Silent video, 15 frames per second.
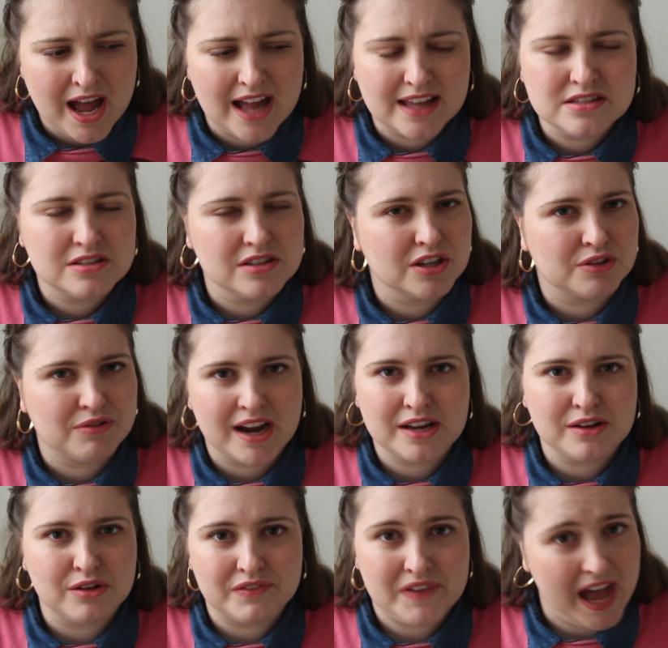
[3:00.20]
And to the
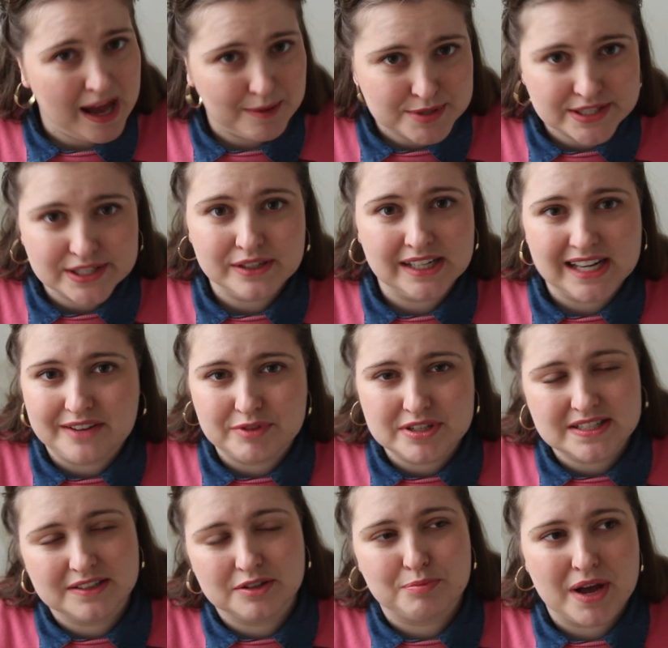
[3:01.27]
credit of absolutely every
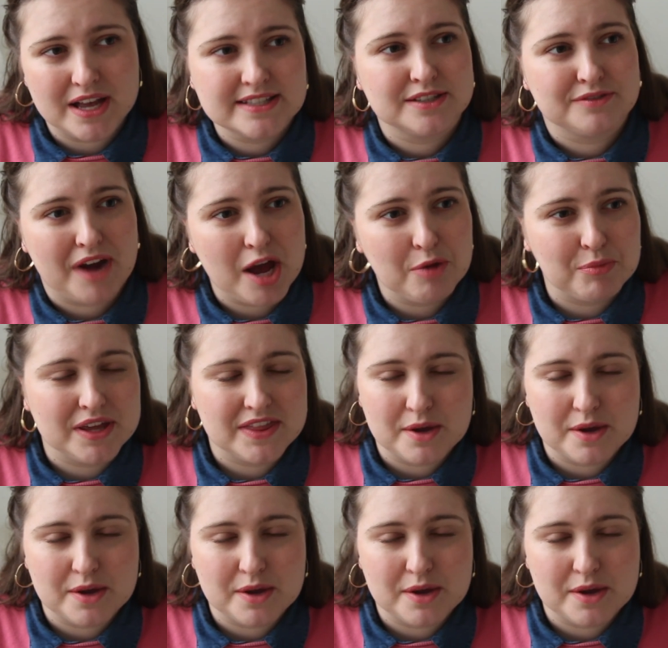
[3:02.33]
single person around me,